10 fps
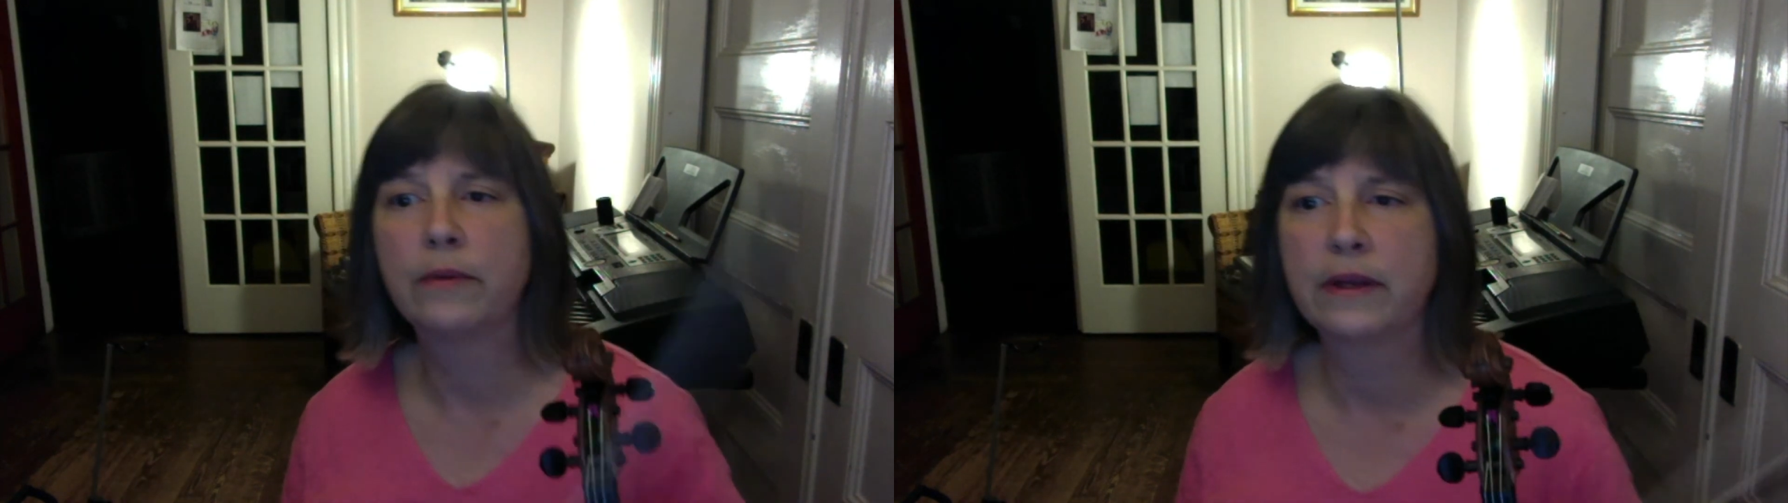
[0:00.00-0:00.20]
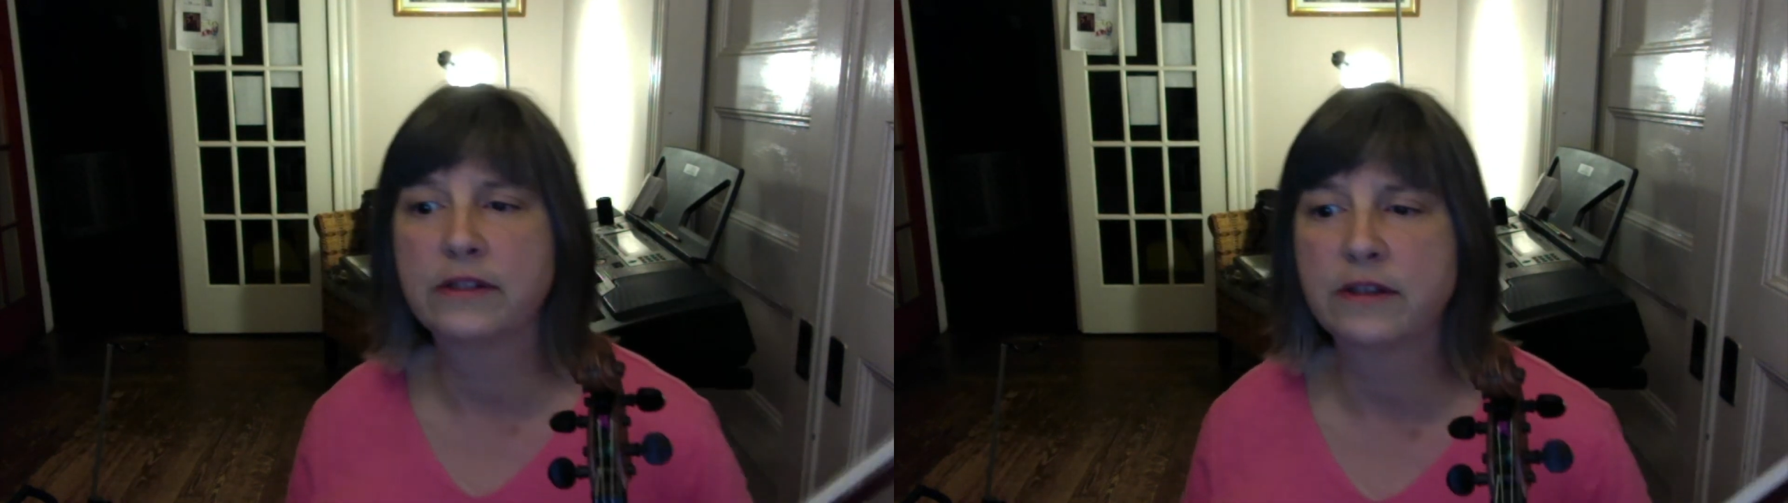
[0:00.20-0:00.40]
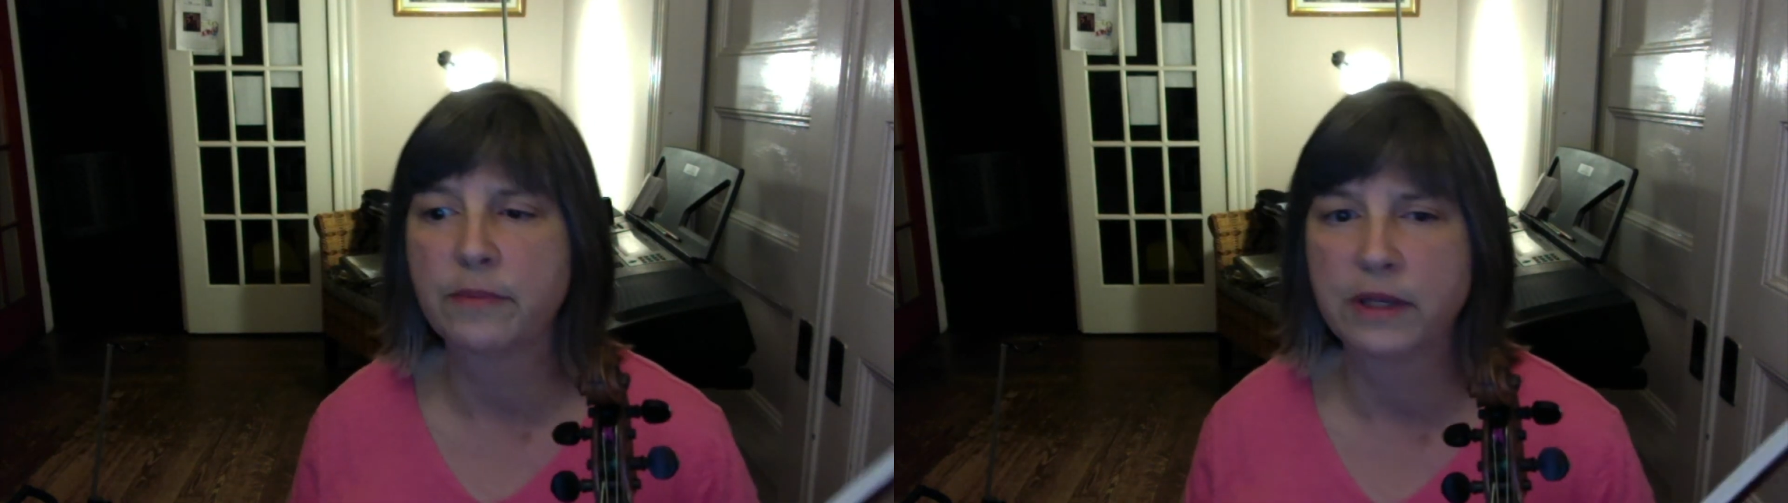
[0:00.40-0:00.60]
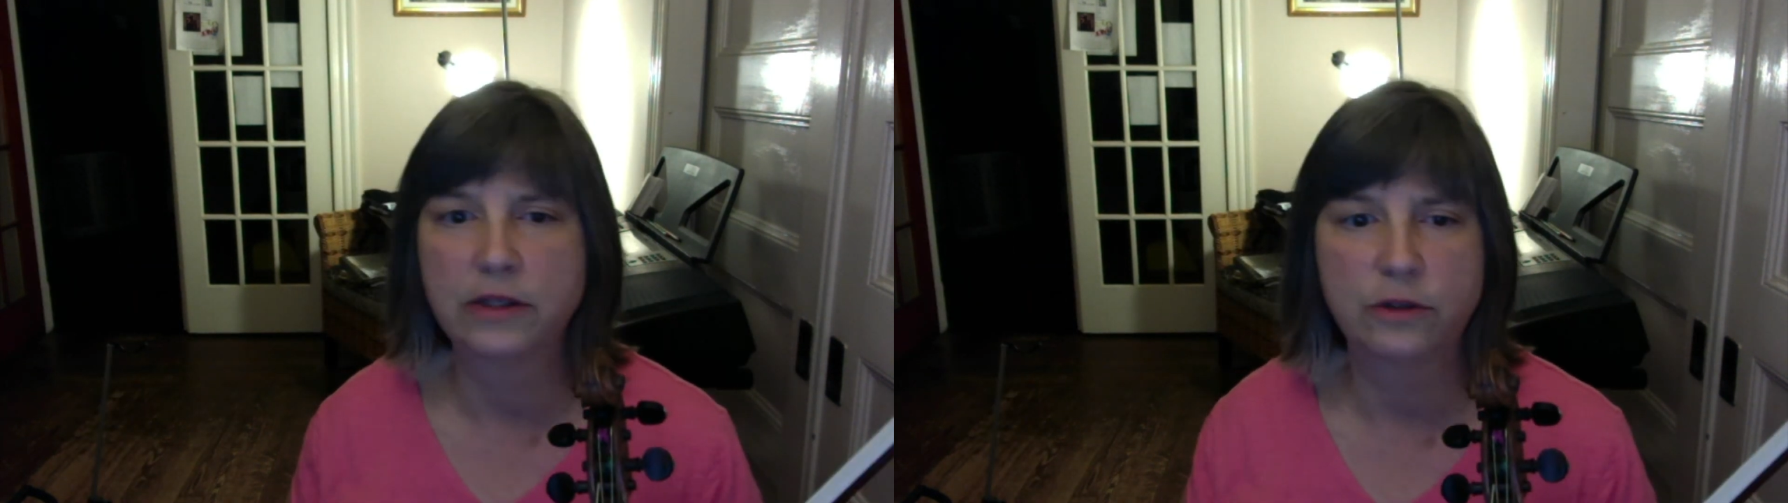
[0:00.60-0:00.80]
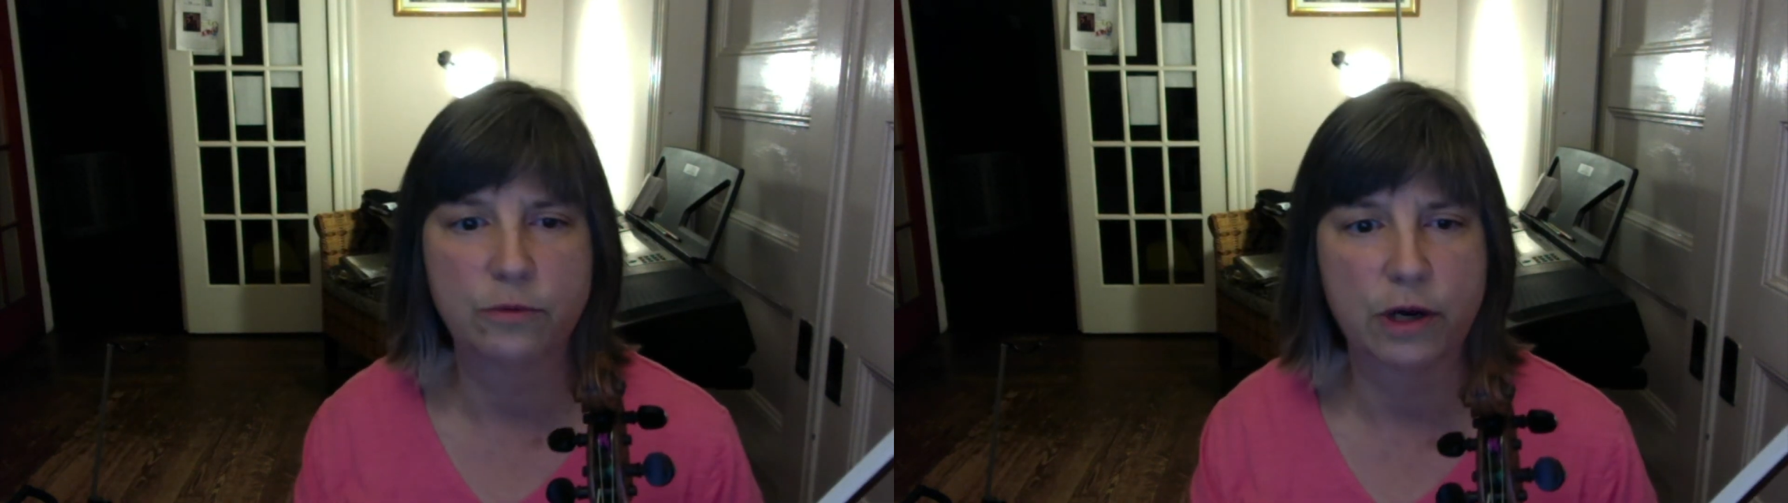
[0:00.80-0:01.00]
that's something
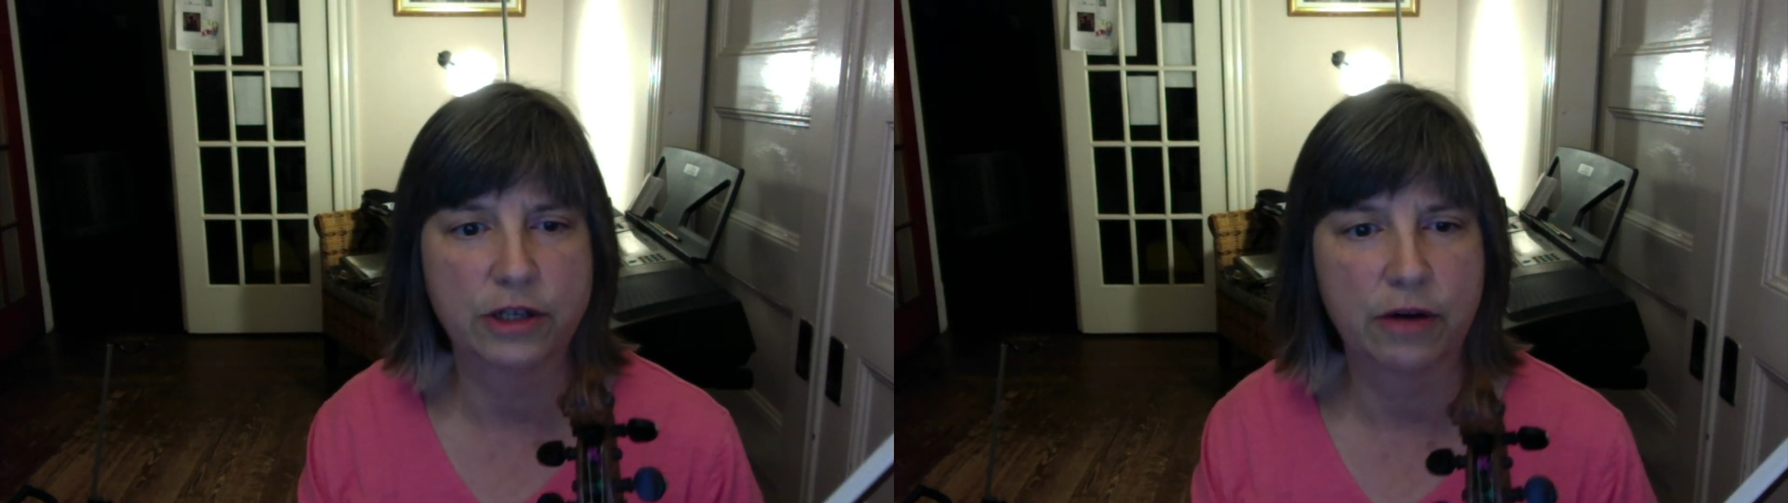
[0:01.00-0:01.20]
to watch